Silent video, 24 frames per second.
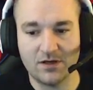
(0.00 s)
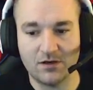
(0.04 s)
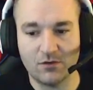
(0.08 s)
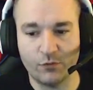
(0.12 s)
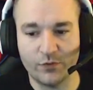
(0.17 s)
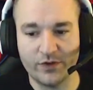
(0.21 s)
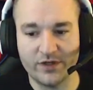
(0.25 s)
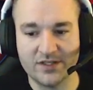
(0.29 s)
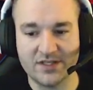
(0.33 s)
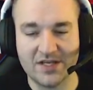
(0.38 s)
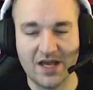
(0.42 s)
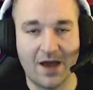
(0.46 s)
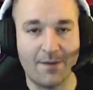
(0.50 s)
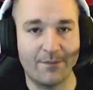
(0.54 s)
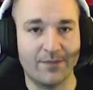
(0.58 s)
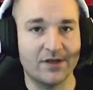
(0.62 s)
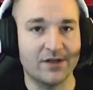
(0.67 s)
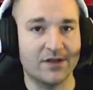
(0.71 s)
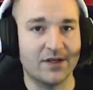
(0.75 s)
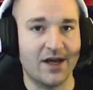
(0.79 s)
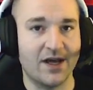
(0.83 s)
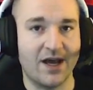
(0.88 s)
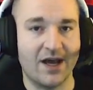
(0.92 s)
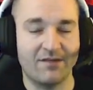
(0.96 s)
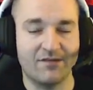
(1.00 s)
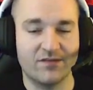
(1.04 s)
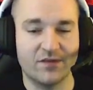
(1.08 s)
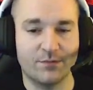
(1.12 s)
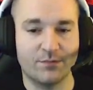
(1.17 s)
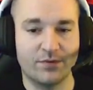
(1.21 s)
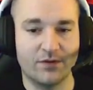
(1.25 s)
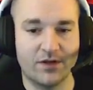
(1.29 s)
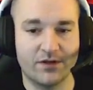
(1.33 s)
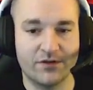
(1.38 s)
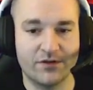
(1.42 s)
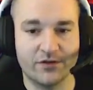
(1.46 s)
We just happened to have the
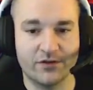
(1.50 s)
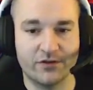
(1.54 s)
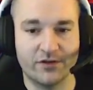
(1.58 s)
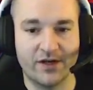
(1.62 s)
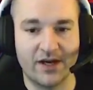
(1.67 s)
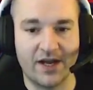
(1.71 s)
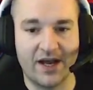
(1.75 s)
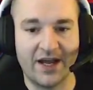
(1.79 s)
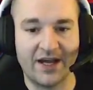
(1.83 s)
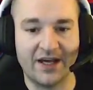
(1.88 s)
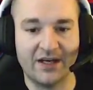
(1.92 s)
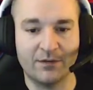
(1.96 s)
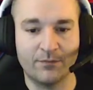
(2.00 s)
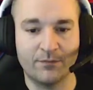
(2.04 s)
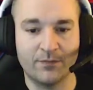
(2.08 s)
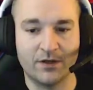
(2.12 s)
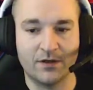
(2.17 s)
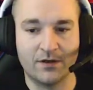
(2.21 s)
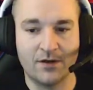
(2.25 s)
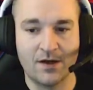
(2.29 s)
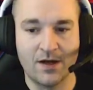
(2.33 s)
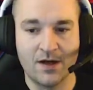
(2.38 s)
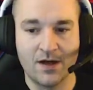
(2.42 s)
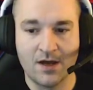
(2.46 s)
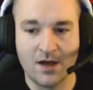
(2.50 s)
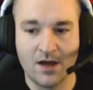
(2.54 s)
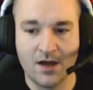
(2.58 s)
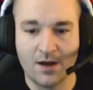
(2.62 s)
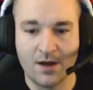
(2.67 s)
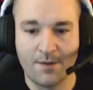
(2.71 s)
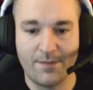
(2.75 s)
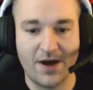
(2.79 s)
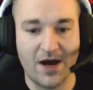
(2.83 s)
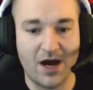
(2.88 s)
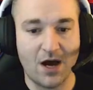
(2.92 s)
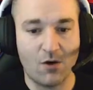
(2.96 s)
plundered anima
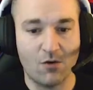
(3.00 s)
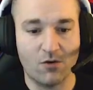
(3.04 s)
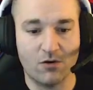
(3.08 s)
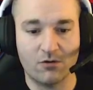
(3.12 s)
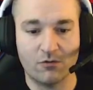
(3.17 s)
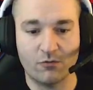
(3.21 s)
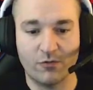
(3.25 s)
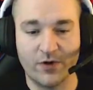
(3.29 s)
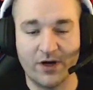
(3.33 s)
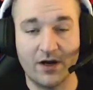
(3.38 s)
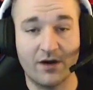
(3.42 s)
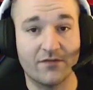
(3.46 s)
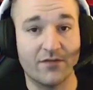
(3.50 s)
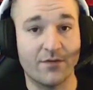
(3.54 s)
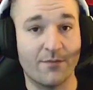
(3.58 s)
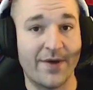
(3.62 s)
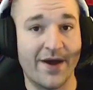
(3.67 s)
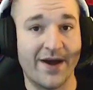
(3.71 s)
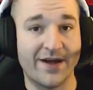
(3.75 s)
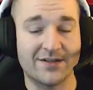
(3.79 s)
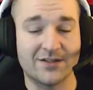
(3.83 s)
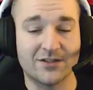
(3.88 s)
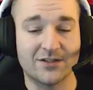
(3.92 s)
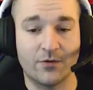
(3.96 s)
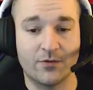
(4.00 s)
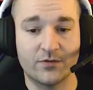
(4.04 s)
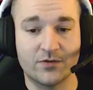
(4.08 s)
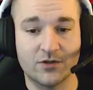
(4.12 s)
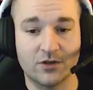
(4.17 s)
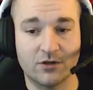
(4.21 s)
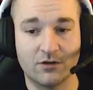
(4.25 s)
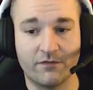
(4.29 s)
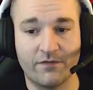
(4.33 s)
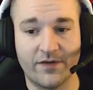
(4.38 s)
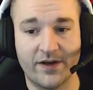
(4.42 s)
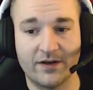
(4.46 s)
power right off the bat, so
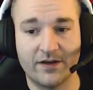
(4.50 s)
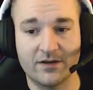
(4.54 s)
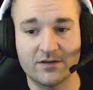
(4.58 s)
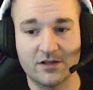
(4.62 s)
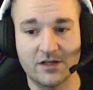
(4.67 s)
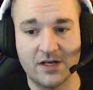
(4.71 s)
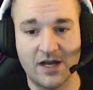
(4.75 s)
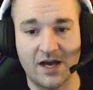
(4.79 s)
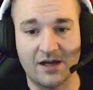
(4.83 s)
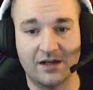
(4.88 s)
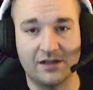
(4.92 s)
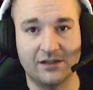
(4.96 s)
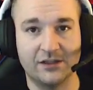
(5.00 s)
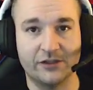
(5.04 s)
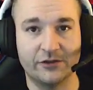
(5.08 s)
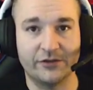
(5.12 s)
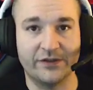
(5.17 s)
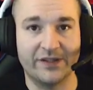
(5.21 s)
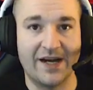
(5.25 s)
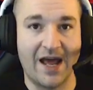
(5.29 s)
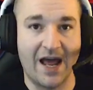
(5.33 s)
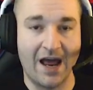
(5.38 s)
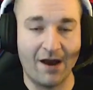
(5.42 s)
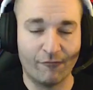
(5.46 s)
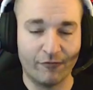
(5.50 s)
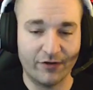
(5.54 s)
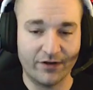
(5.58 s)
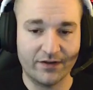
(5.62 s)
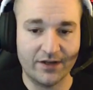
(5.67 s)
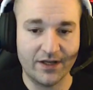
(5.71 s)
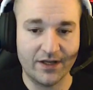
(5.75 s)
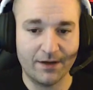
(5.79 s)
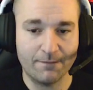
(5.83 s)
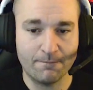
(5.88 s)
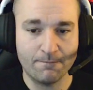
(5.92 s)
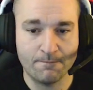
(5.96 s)
took advantage of not clearing
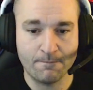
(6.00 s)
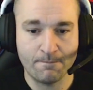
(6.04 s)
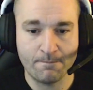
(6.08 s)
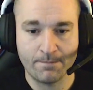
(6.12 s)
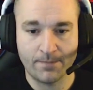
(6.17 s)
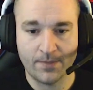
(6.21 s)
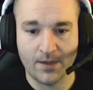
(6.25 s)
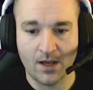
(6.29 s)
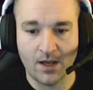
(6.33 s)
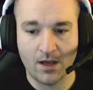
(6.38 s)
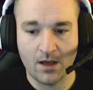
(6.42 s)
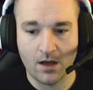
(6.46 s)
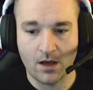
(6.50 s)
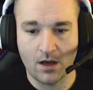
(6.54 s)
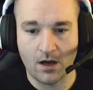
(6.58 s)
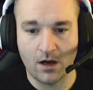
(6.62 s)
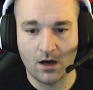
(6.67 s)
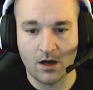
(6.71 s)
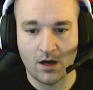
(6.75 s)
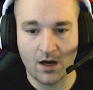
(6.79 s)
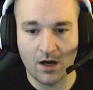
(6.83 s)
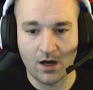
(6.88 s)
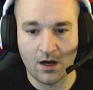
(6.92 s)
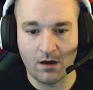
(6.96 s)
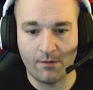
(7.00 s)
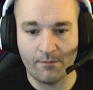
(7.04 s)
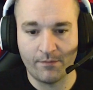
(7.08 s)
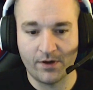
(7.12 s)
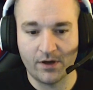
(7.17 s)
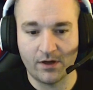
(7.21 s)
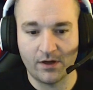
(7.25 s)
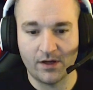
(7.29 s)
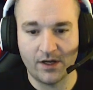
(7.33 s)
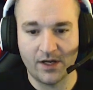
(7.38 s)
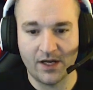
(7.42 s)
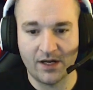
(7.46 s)
everything
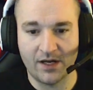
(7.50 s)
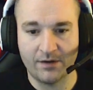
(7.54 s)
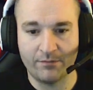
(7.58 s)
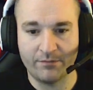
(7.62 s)
and being